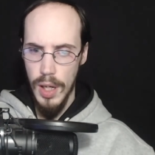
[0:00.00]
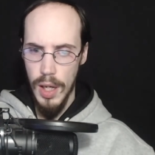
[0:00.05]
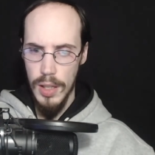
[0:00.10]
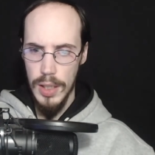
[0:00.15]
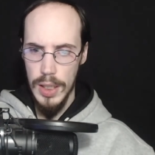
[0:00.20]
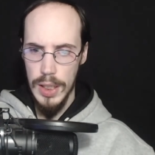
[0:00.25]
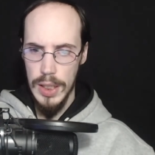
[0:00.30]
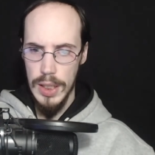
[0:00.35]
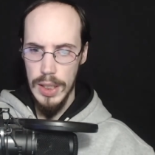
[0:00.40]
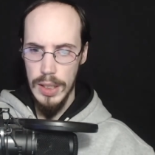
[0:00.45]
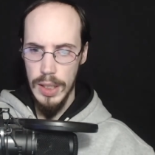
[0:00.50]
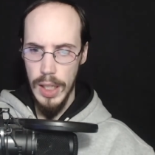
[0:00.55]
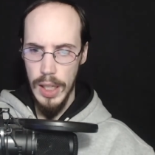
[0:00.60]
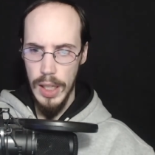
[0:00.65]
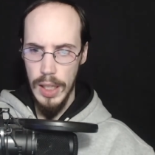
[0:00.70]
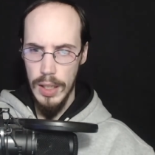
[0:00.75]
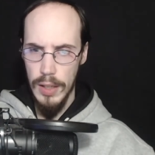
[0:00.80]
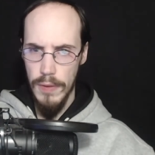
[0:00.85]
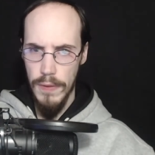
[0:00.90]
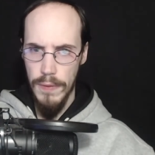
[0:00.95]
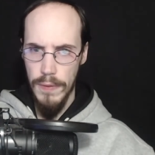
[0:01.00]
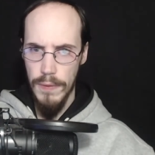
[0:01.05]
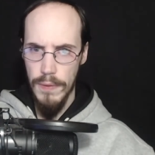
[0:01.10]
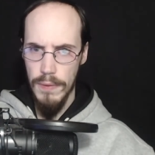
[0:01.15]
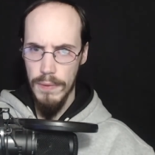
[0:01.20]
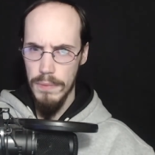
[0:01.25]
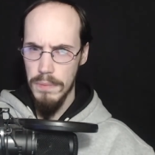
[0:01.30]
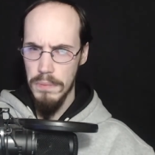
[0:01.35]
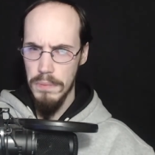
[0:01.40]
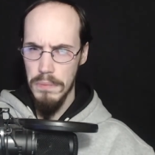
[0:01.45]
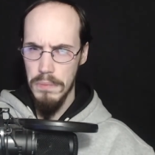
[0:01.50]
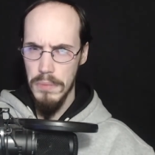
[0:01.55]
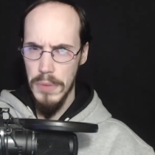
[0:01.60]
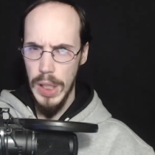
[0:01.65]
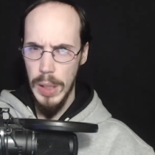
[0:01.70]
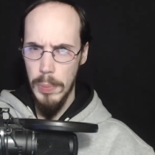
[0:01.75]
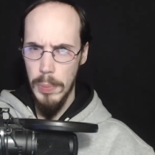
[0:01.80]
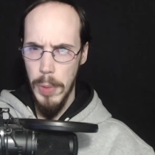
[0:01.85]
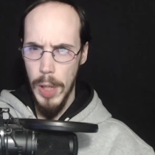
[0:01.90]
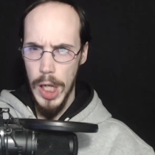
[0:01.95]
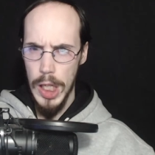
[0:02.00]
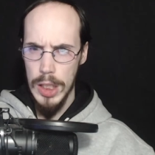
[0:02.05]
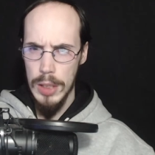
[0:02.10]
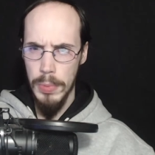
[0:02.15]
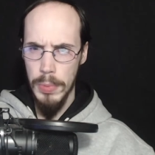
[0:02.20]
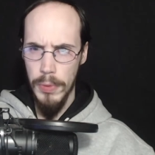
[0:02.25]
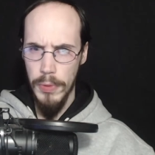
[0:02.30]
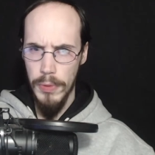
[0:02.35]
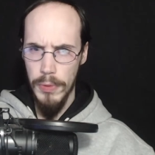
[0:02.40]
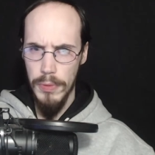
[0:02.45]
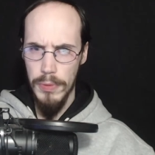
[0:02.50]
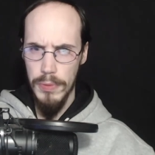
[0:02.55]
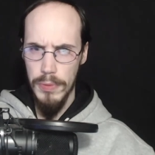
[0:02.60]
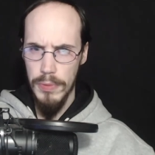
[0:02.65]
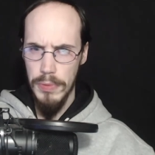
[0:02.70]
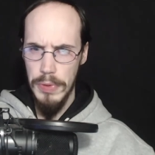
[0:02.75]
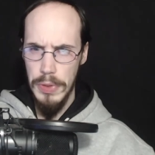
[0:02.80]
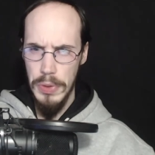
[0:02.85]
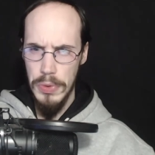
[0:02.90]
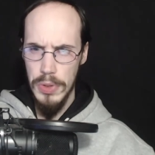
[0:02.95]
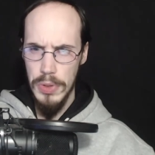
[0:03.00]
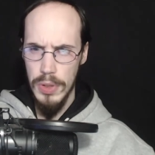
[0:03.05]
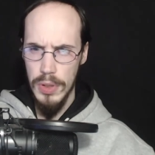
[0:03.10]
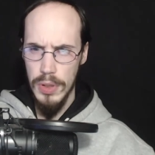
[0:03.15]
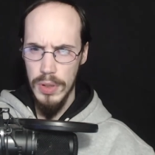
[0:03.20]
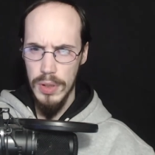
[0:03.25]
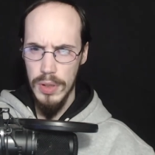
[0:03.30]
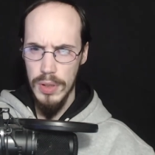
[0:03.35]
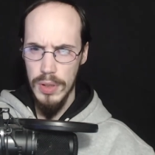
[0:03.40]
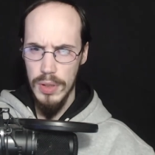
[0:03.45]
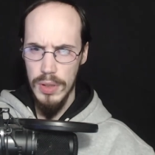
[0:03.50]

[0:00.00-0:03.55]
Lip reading: Unless this is like a possible future?